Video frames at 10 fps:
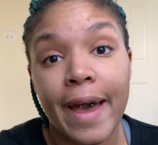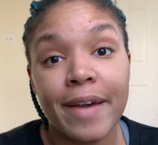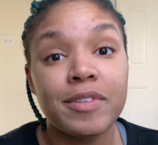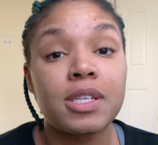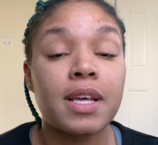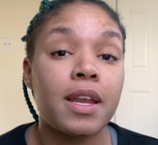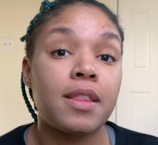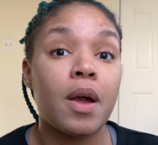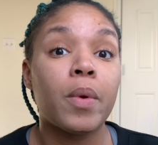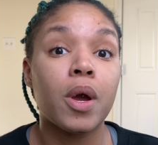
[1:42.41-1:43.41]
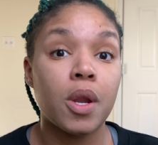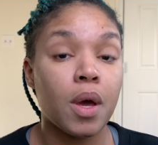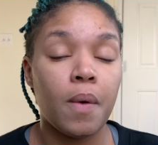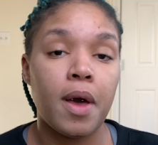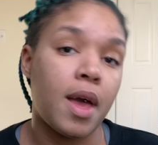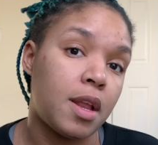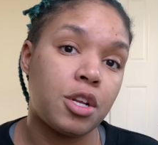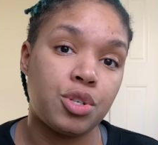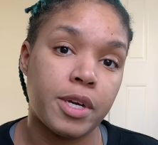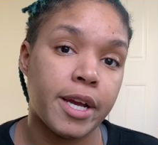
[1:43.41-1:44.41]
I've decided that we're gonna go ahead and
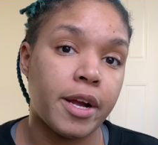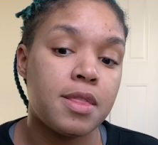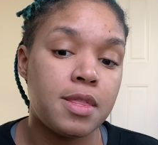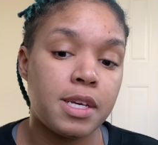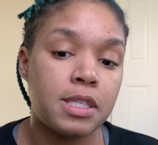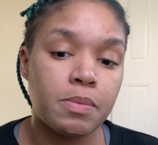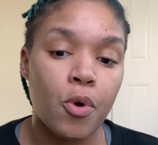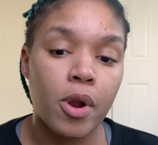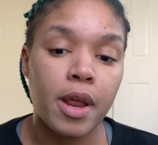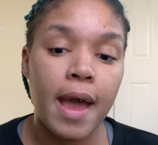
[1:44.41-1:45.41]
trigger this morning.